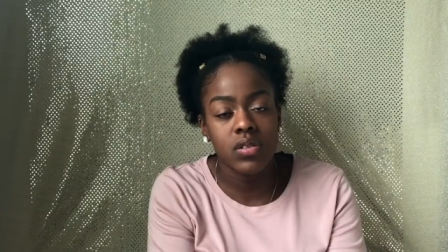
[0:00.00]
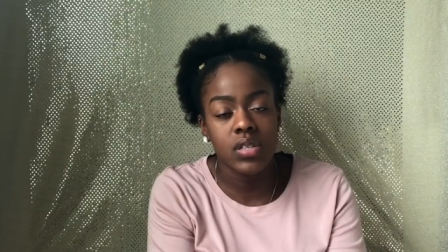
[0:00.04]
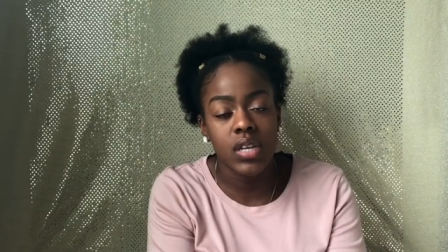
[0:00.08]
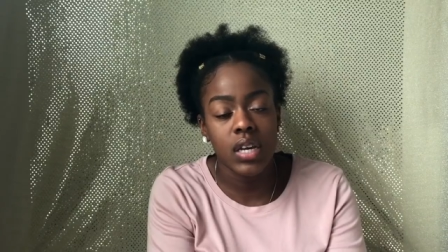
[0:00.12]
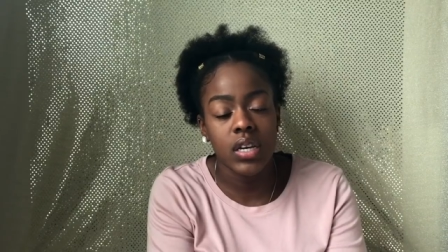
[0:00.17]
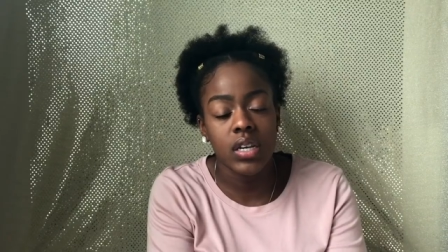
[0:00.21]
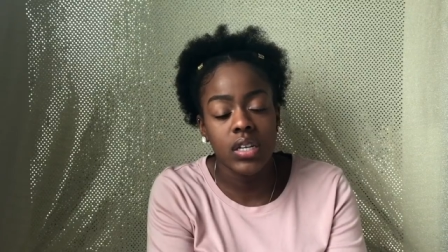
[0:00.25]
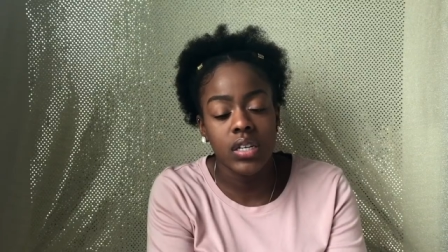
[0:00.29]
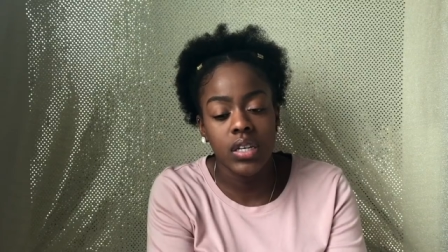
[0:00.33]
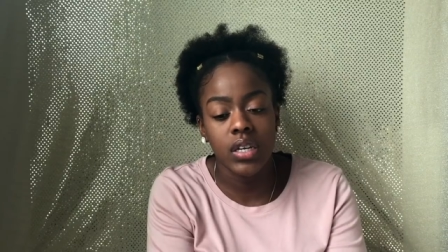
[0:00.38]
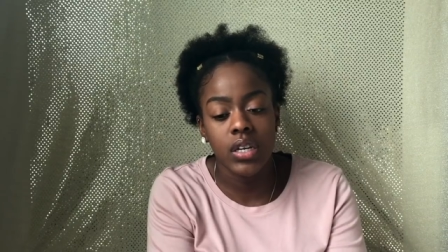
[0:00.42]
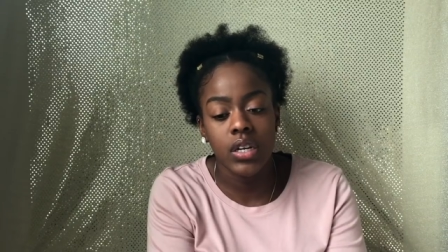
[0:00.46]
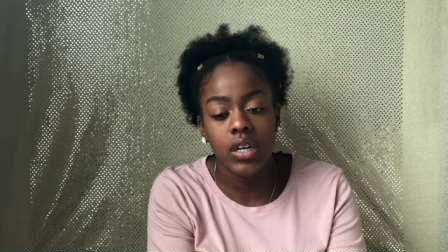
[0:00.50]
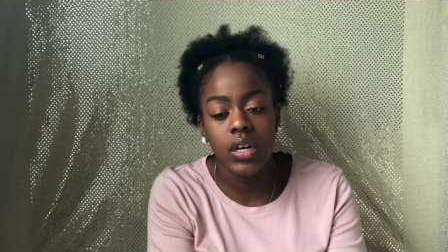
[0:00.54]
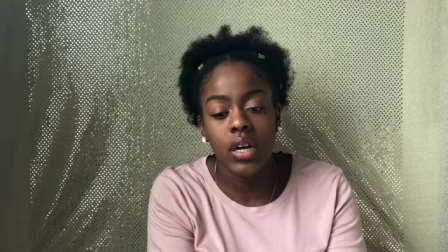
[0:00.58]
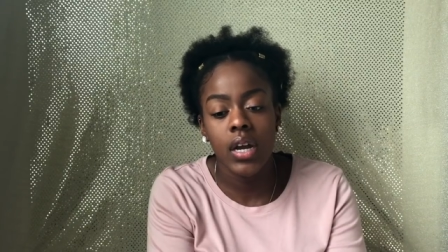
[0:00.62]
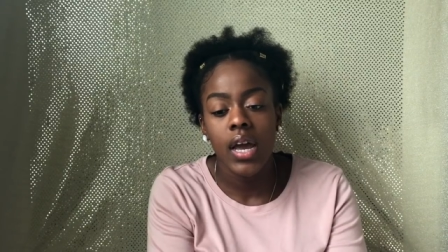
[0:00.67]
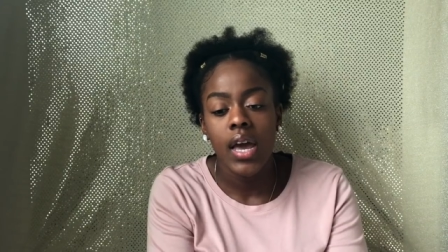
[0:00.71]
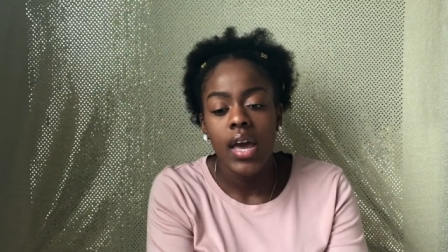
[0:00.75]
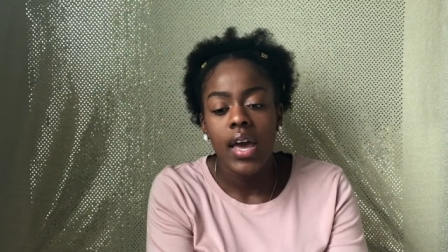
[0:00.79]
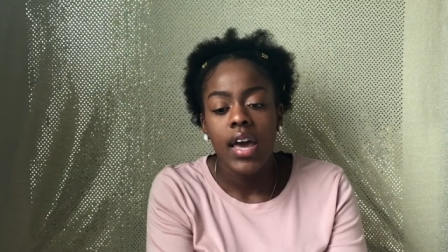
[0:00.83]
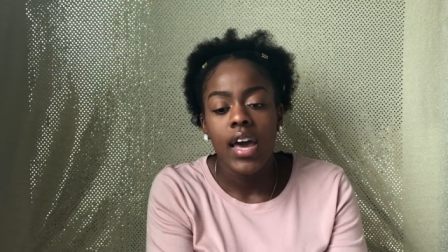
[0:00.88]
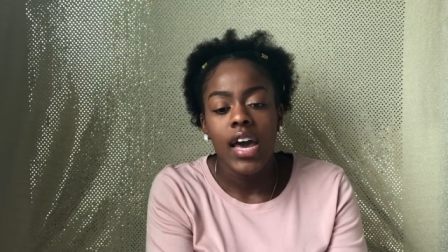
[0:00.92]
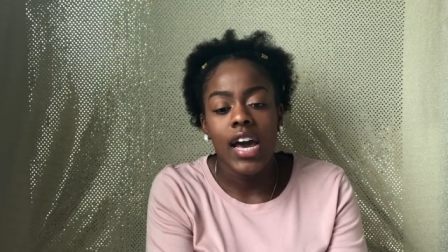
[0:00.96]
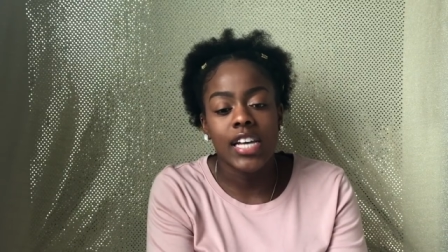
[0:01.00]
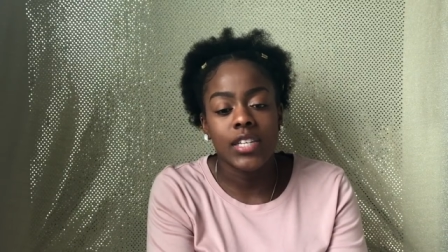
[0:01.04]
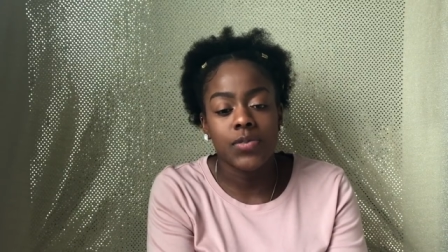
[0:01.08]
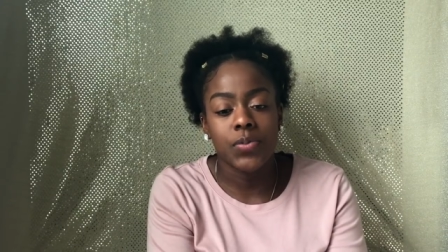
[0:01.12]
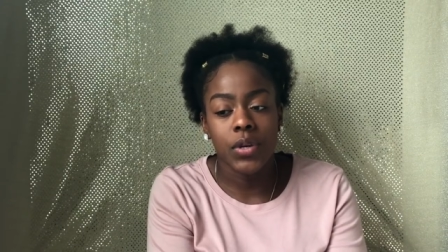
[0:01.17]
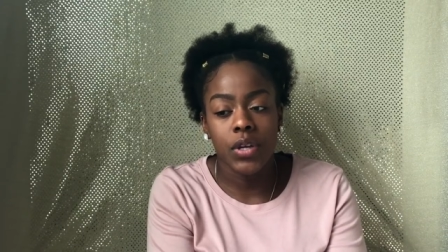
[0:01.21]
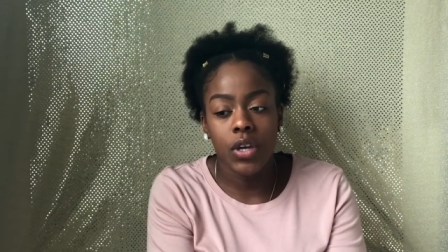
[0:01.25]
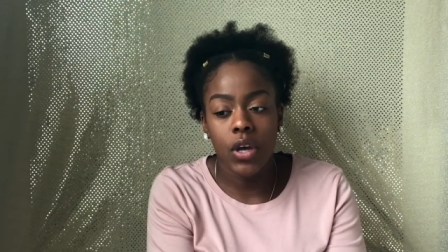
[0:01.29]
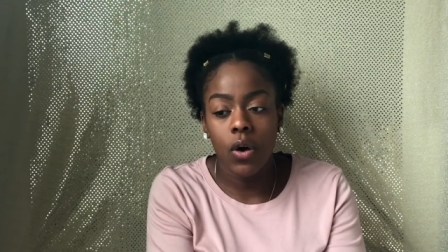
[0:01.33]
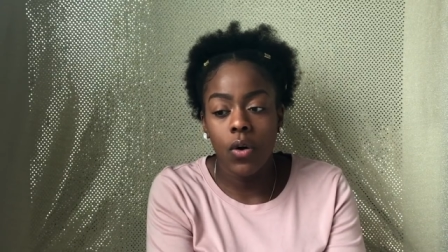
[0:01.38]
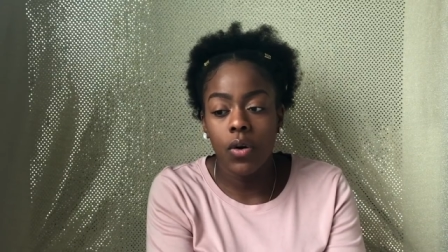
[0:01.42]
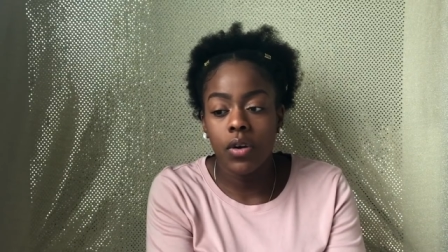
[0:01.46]
second year has
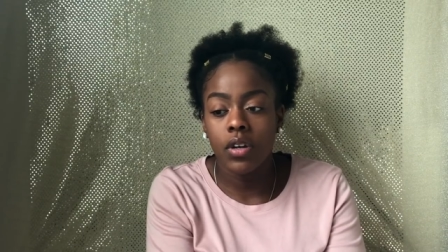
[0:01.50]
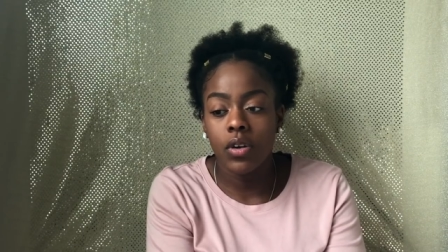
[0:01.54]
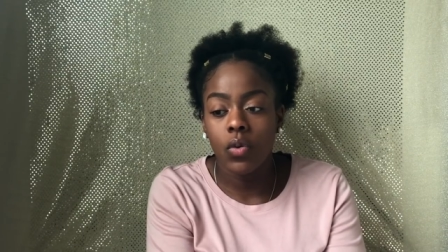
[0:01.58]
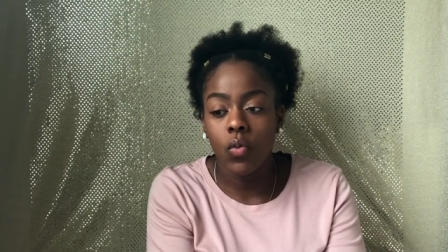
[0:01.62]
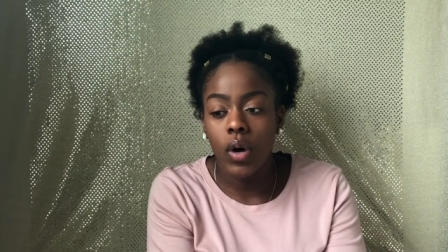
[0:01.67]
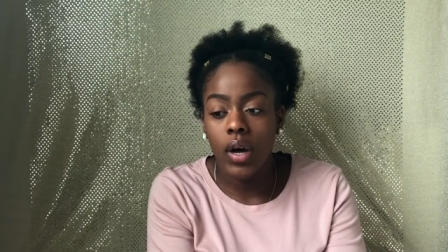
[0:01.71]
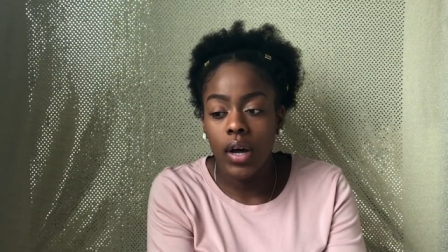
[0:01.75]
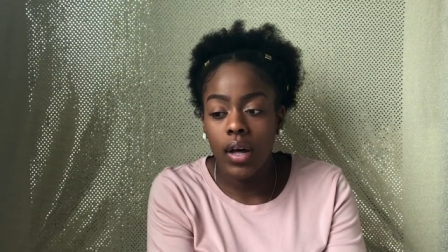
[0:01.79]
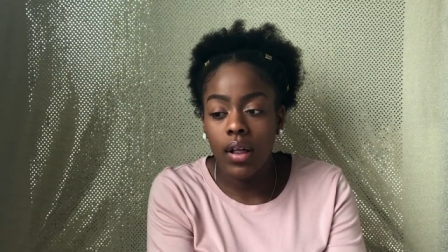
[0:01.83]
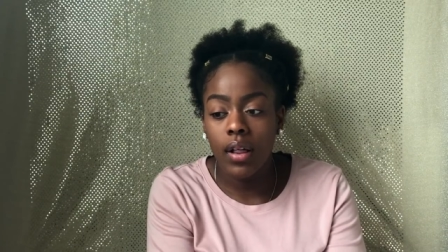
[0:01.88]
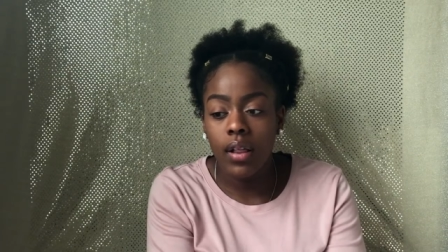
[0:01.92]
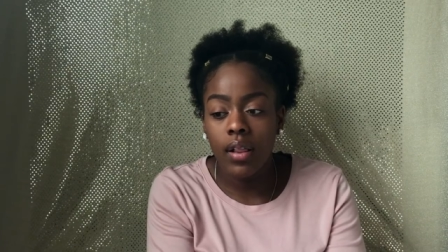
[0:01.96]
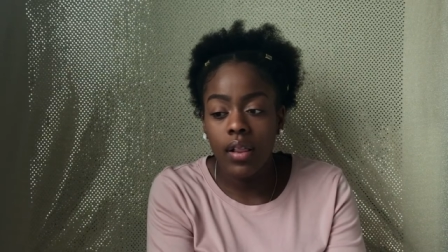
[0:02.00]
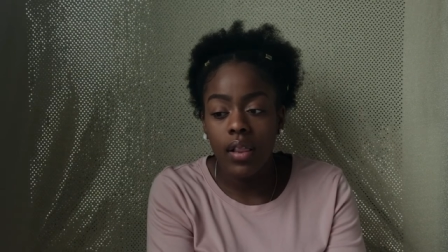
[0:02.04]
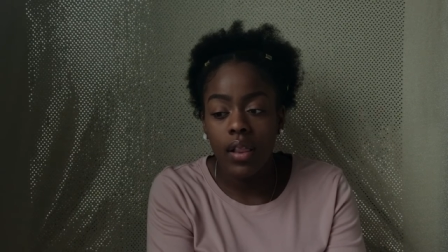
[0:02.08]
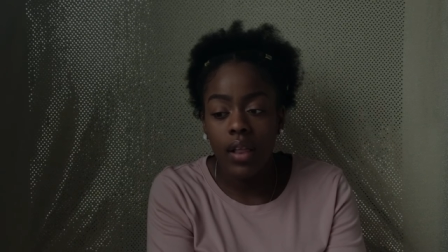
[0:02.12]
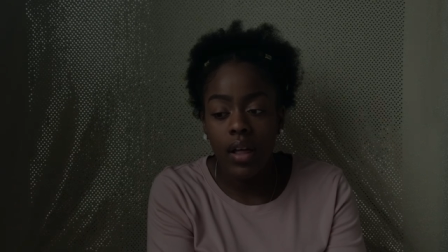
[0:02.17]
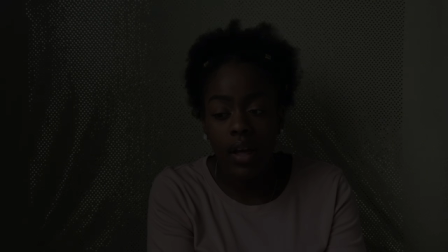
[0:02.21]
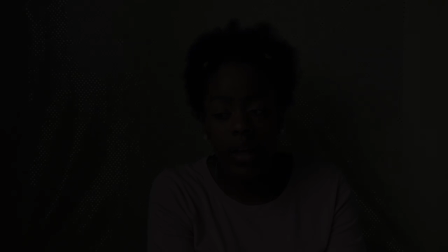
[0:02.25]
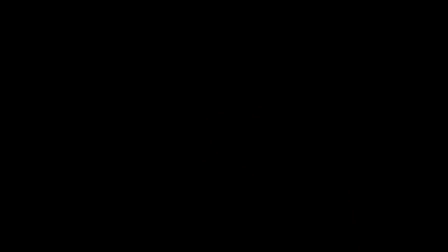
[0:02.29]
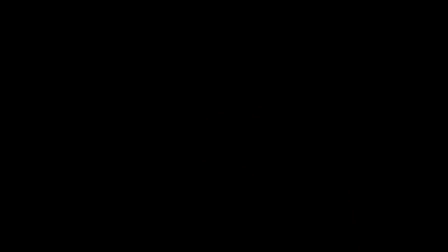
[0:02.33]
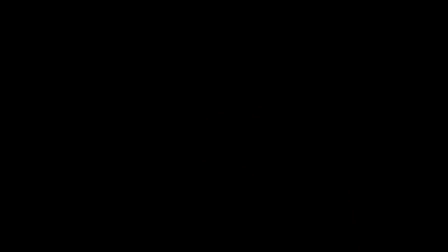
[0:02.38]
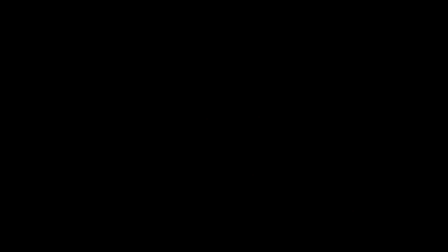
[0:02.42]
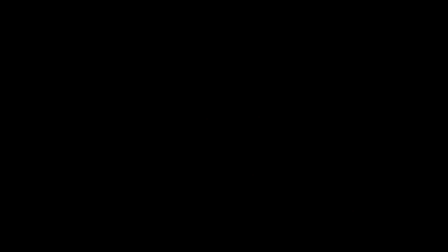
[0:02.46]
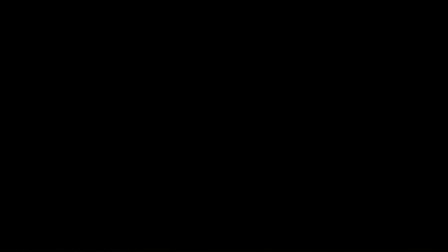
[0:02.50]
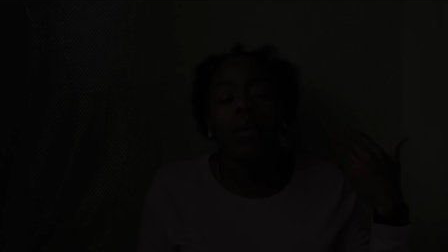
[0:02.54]
been going well um,